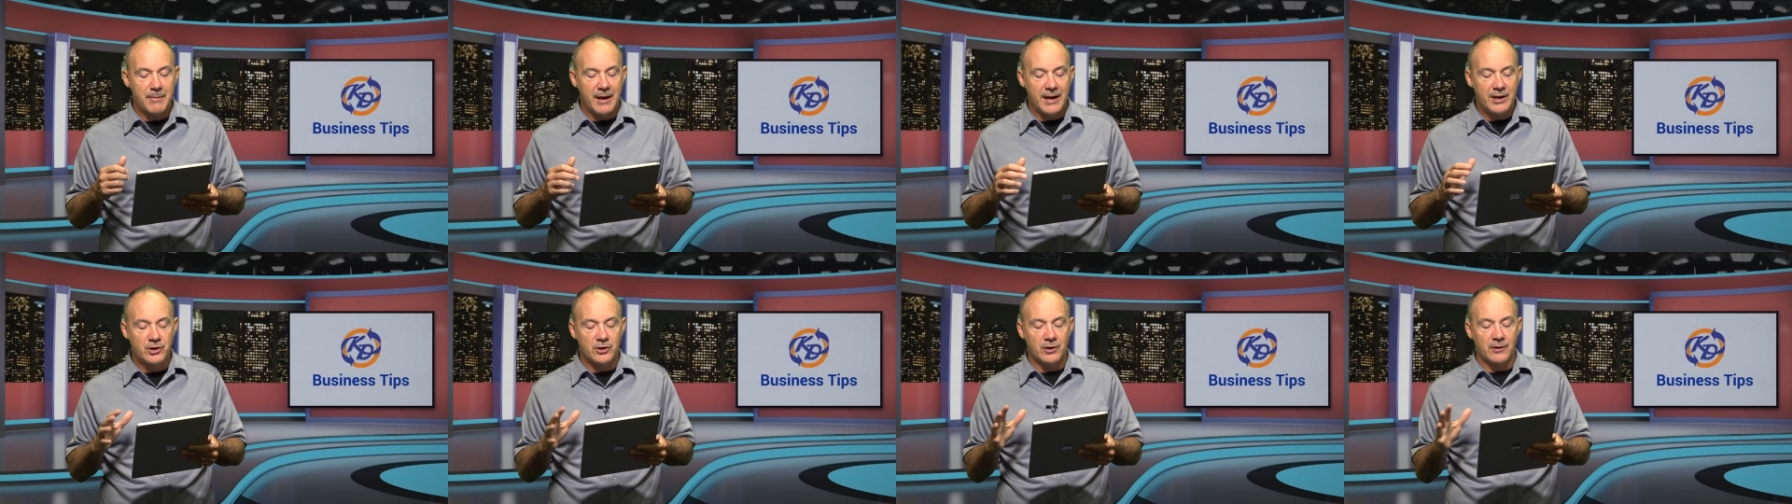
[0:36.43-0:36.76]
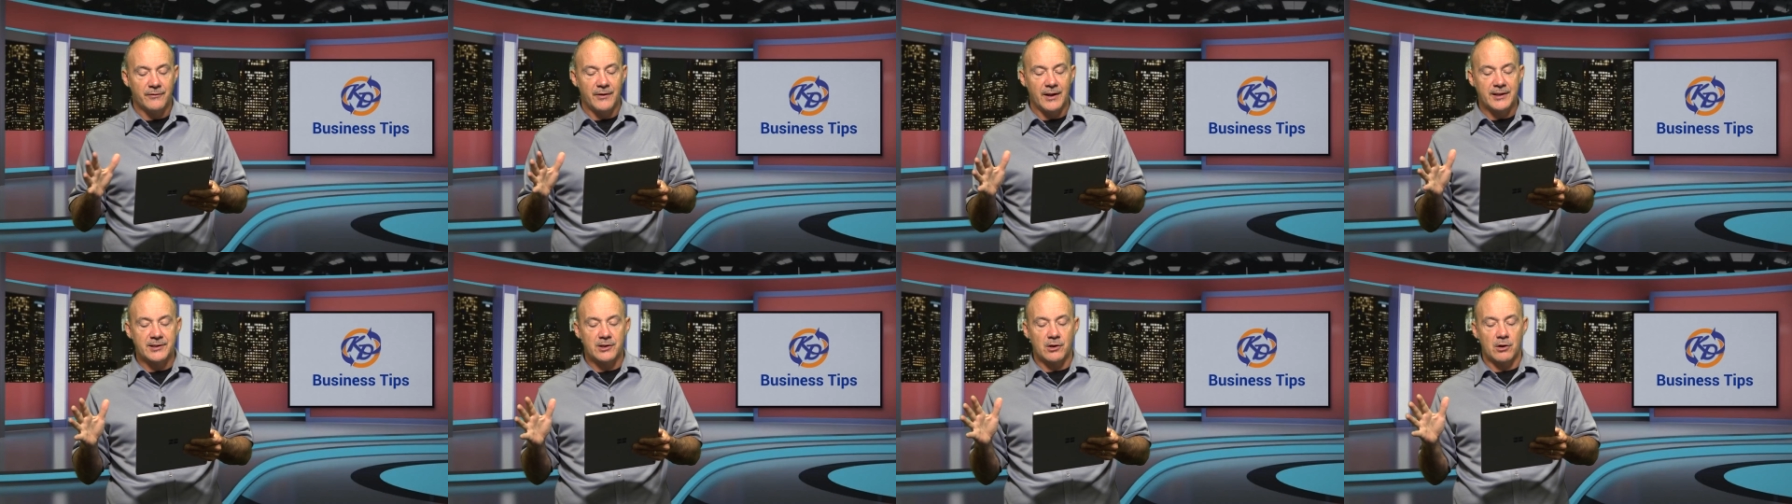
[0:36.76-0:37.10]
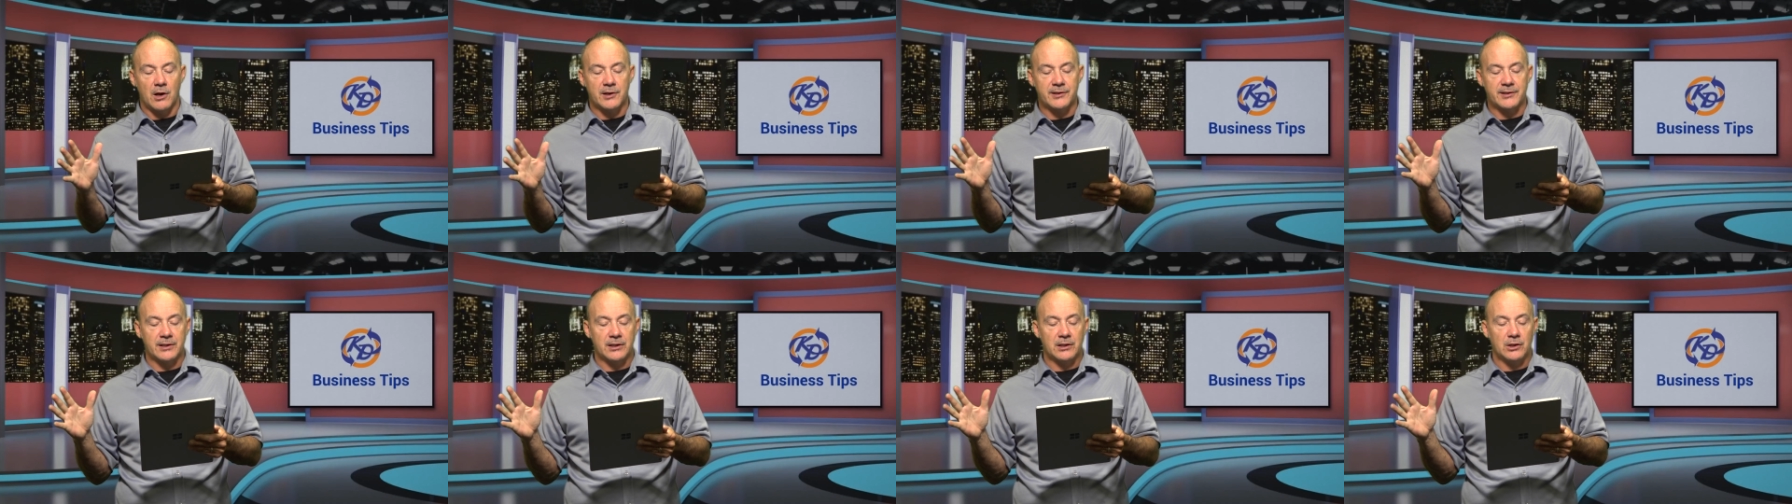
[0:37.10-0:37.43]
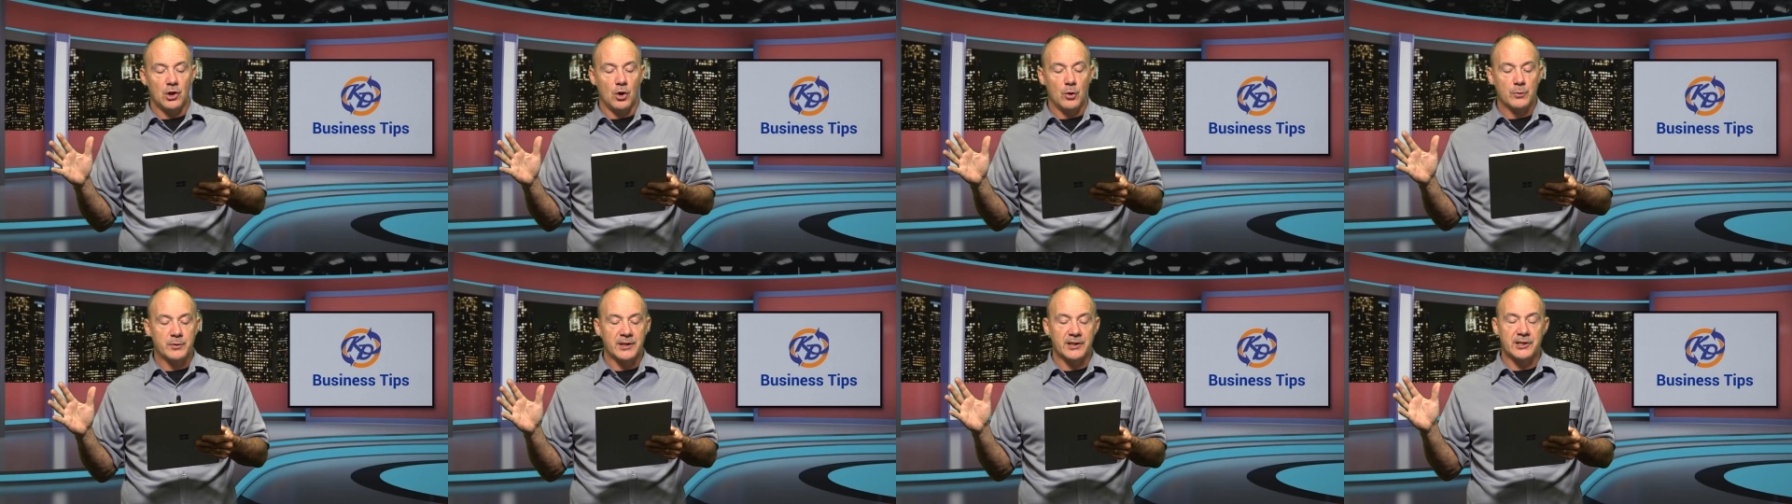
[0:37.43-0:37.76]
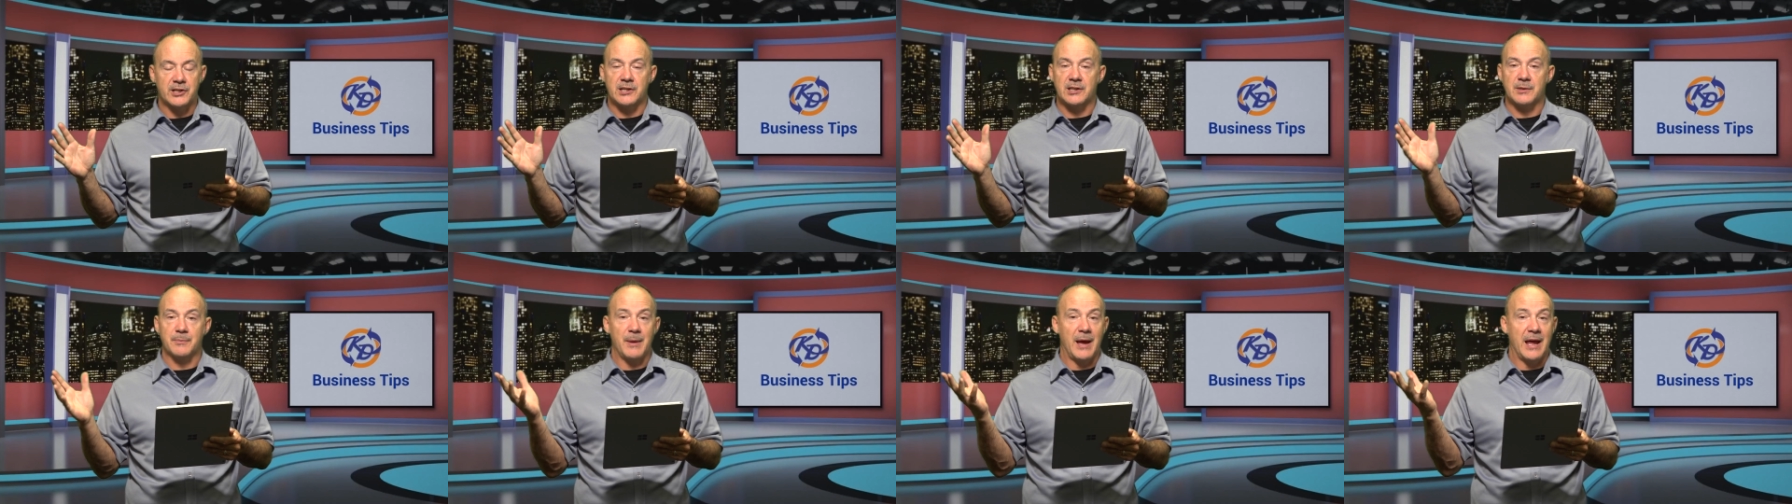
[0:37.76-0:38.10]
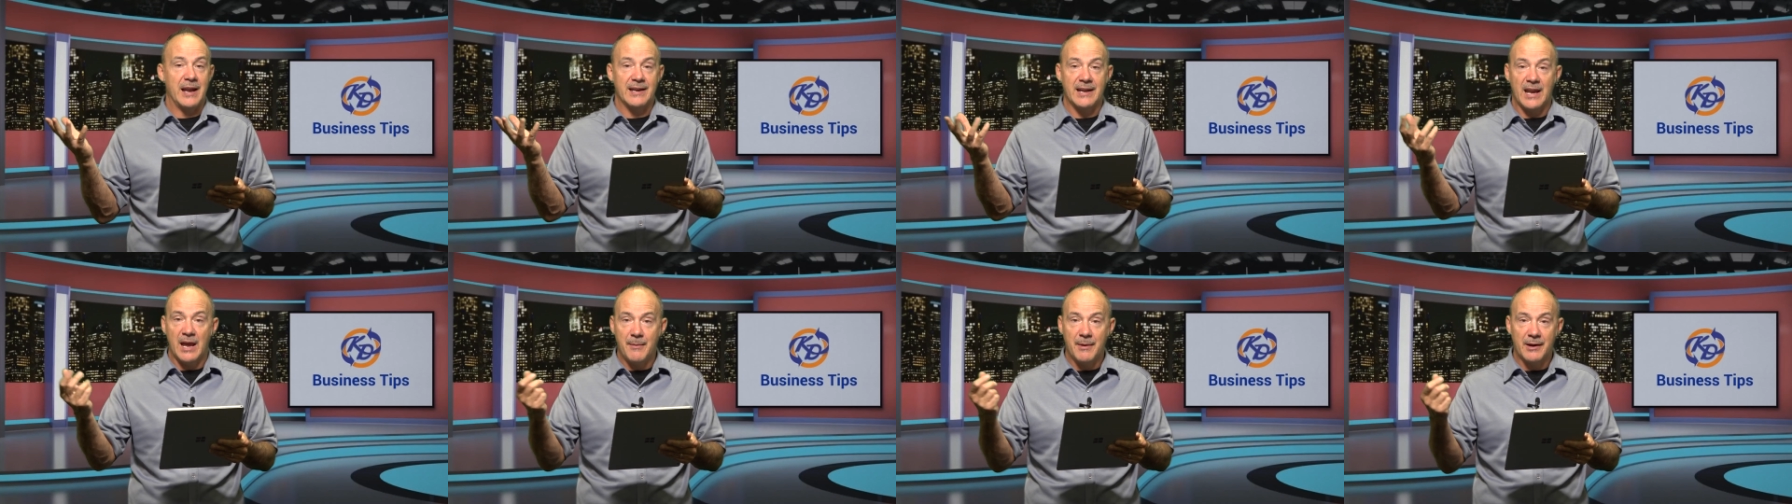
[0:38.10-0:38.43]
Major events across the globe, such as
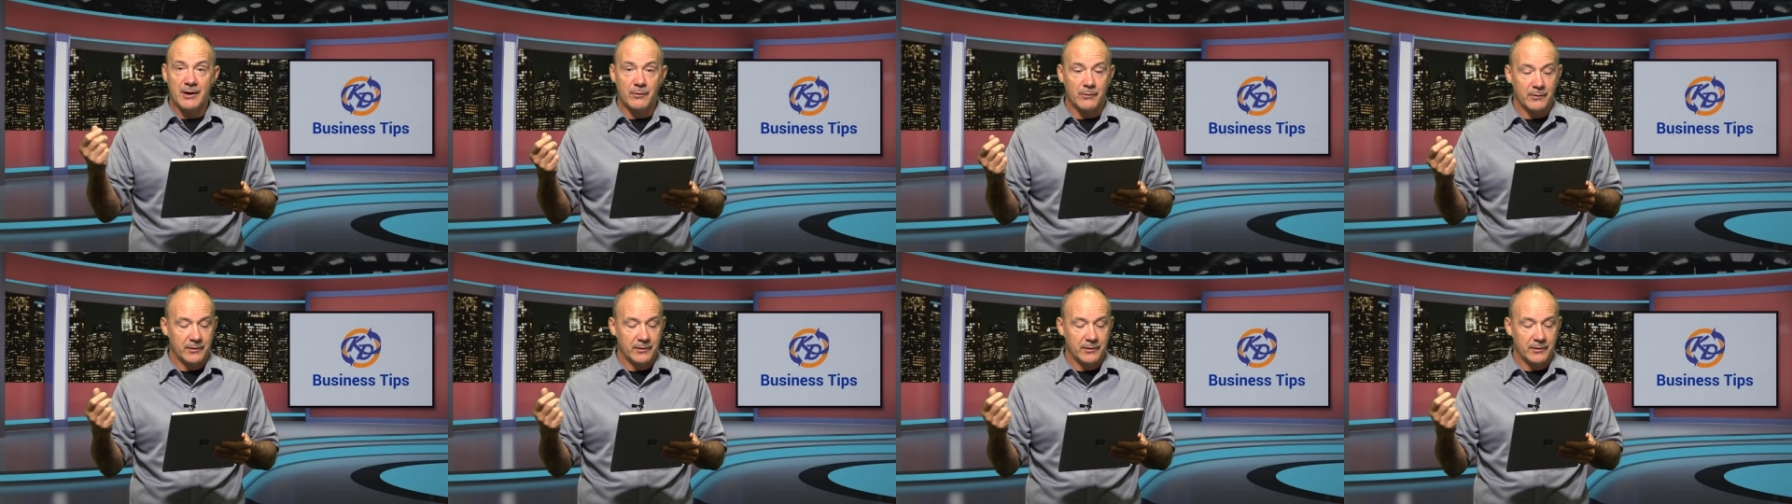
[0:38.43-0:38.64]
pandemic,